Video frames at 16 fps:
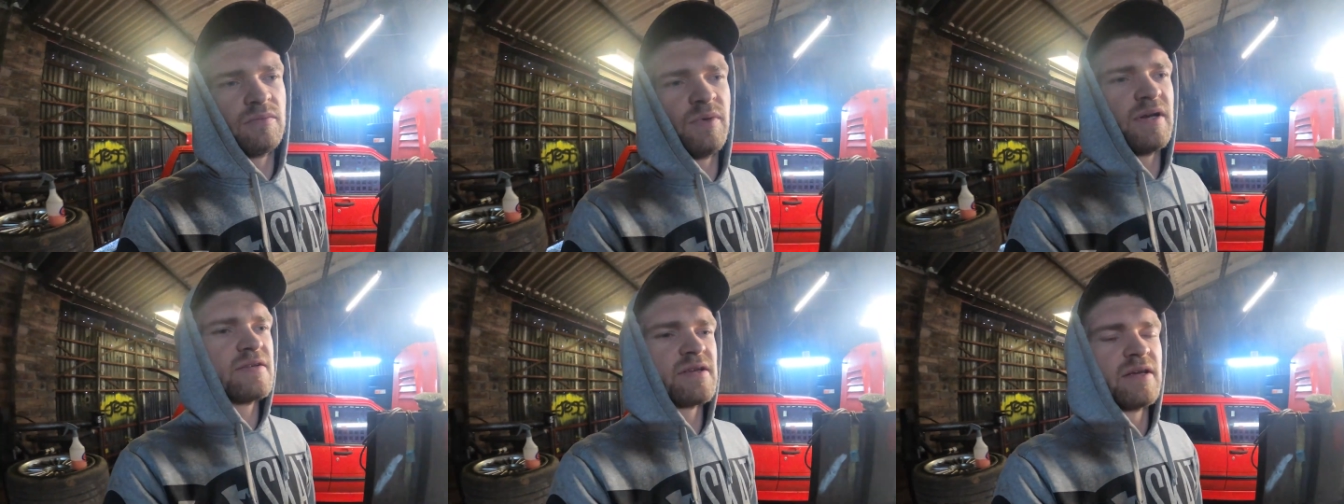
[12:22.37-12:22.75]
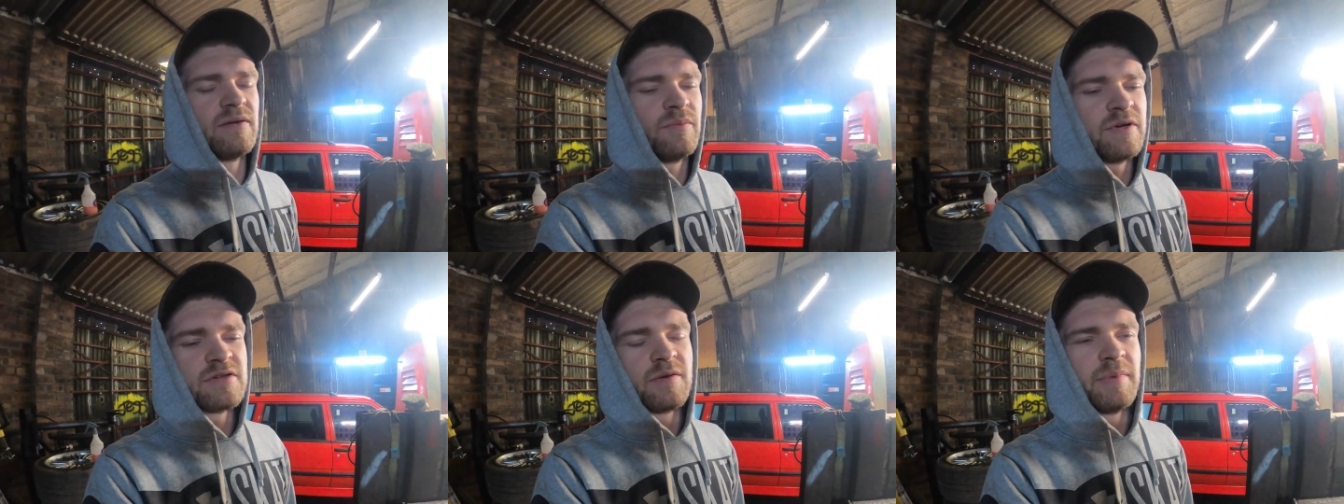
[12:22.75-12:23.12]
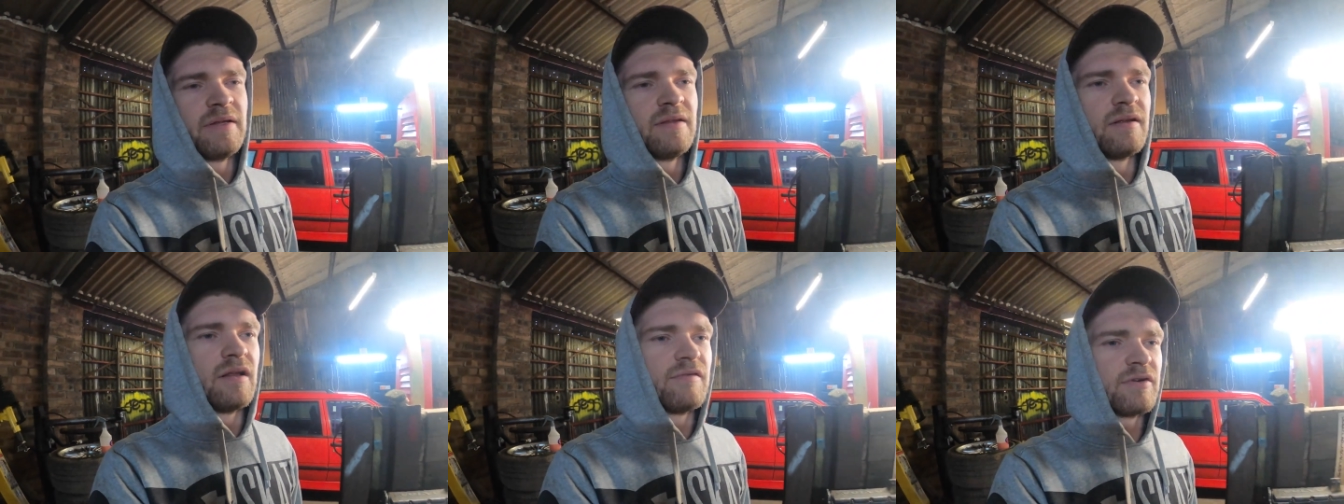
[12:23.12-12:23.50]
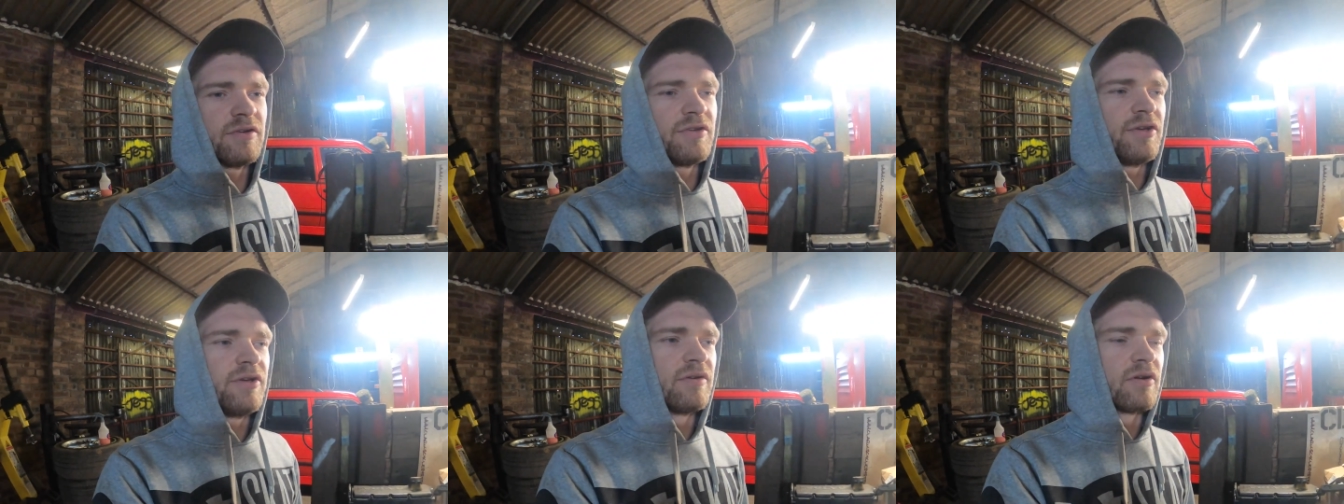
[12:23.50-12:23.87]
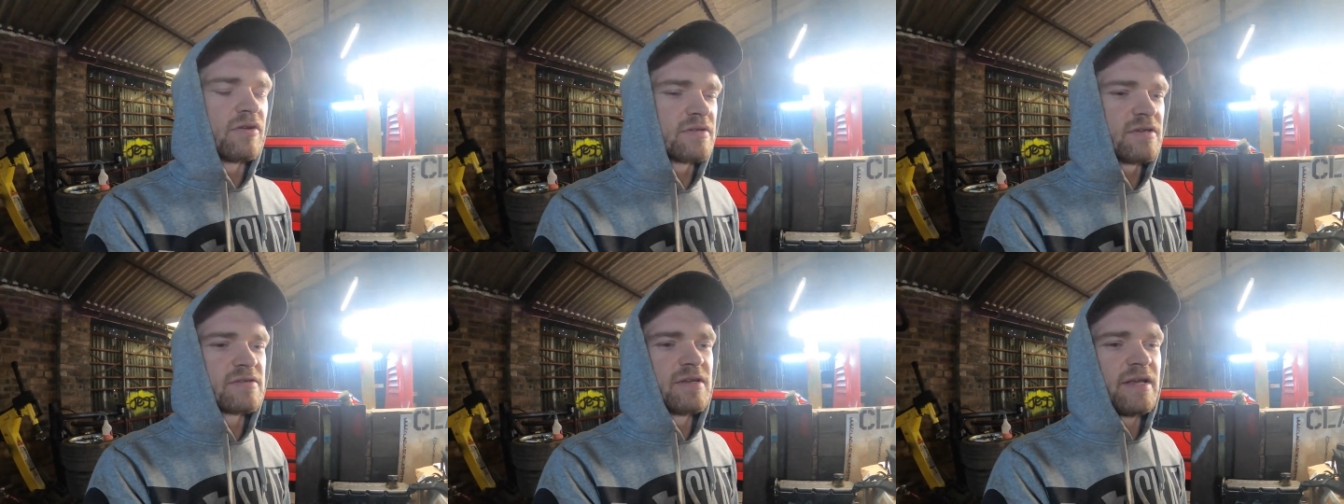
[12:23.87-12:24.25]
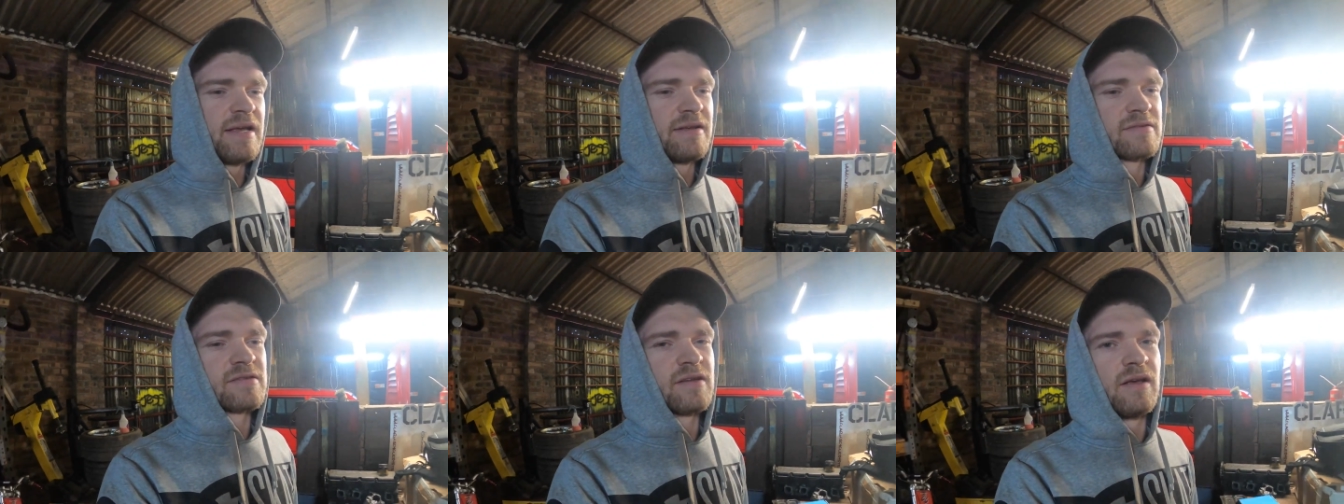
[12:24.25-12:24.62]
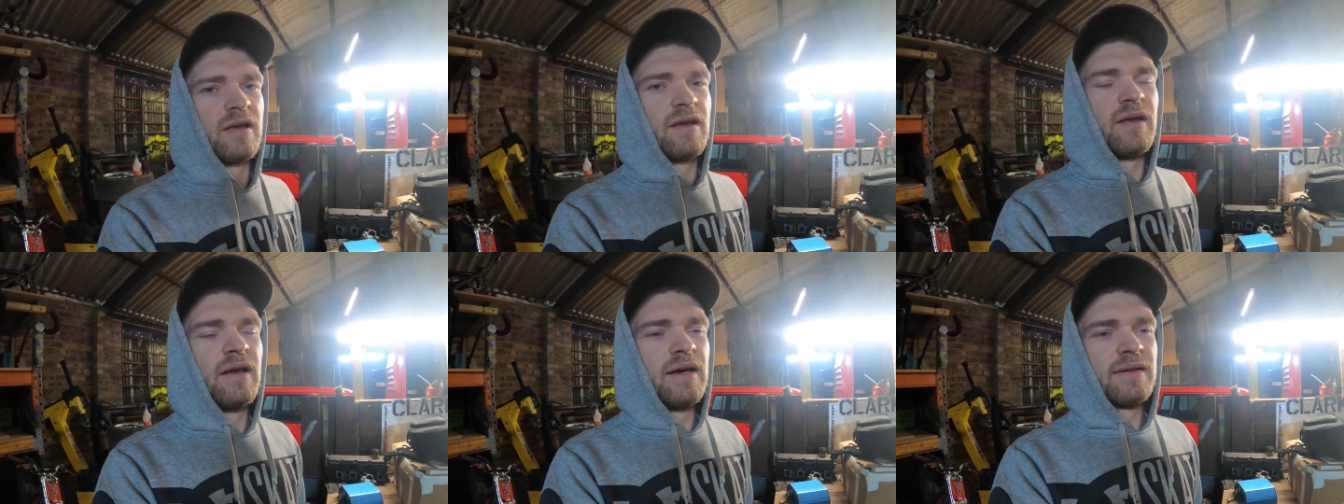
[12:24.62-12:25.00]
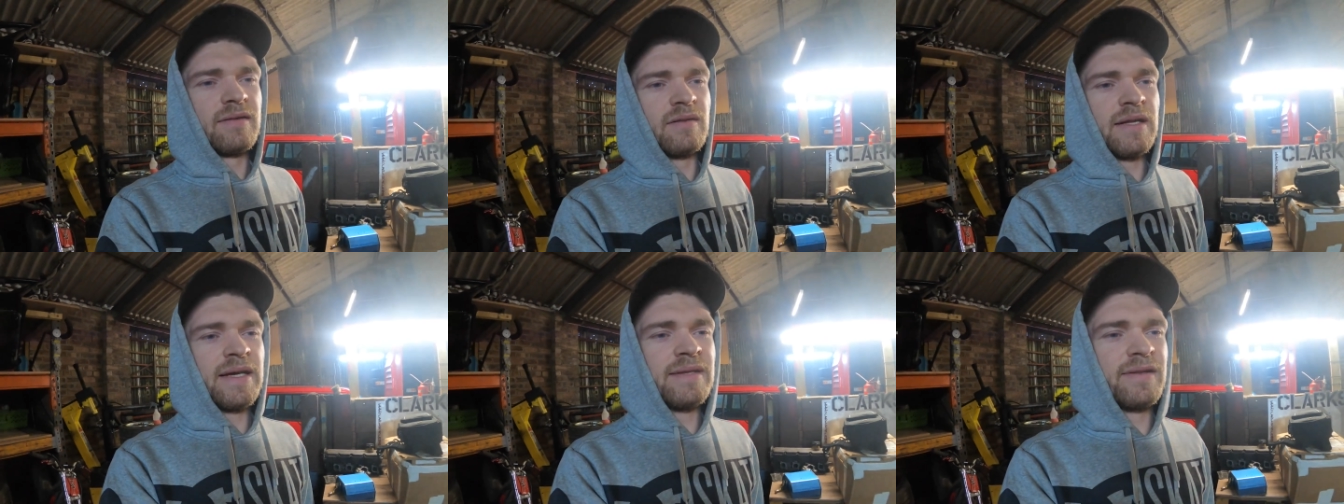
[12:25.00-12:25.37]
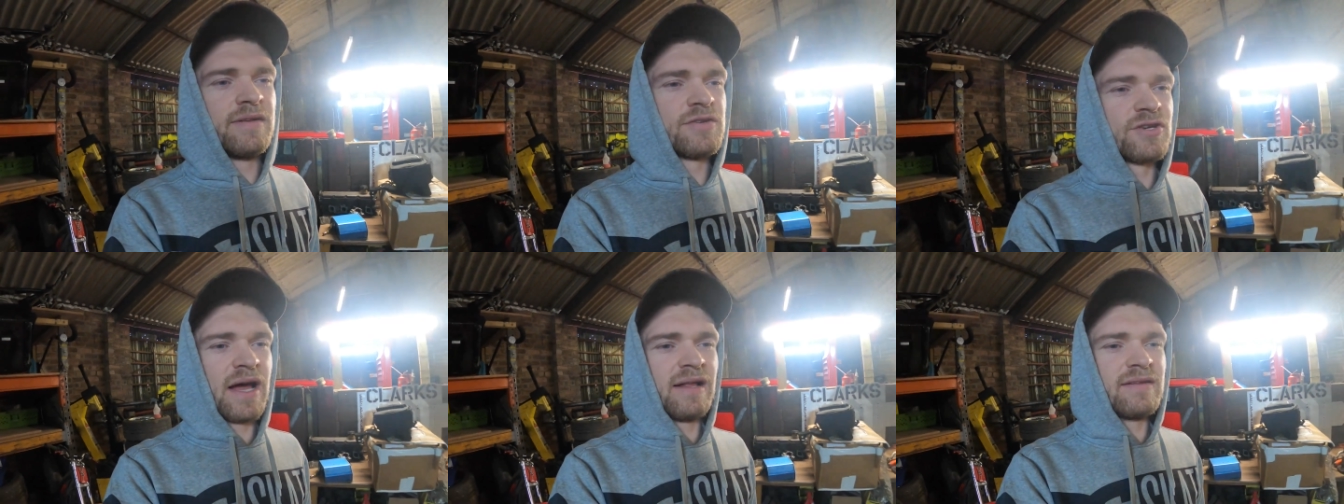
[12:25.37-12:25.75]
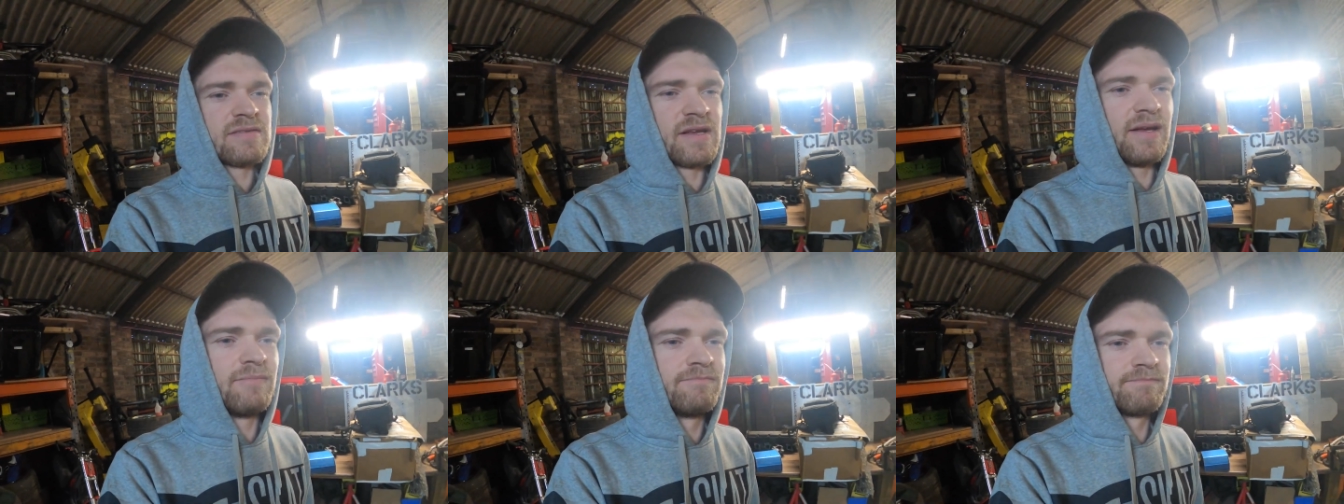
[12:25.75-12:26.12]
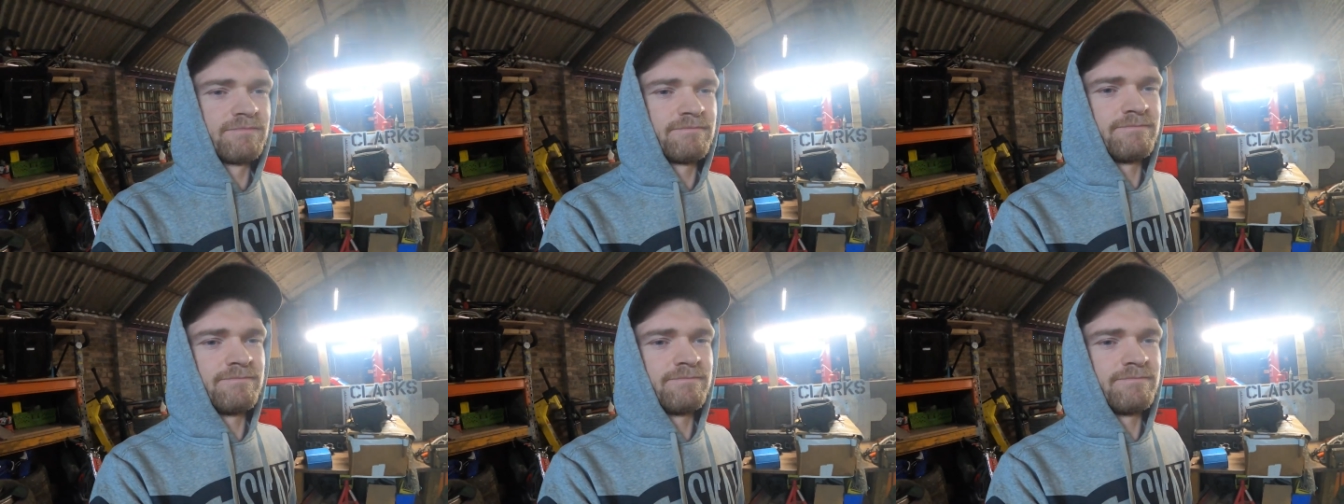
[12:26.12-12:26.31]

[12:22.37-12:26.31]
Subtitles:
Where is it? Where's it been delivered to? Because it says delayed in transit.